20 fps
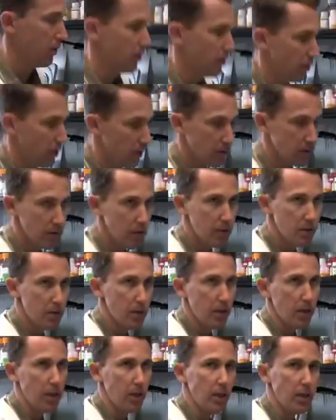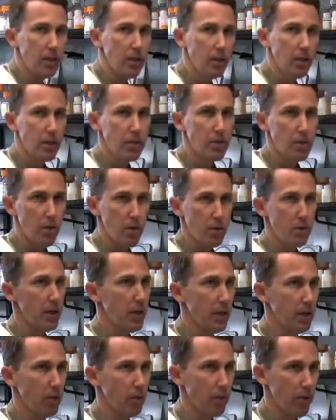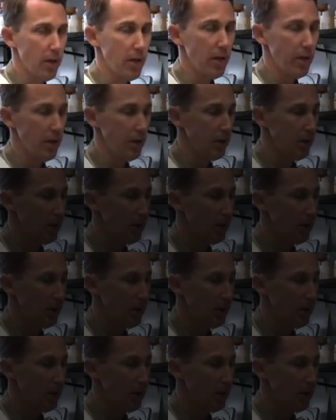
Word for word: a toxicity associated with that.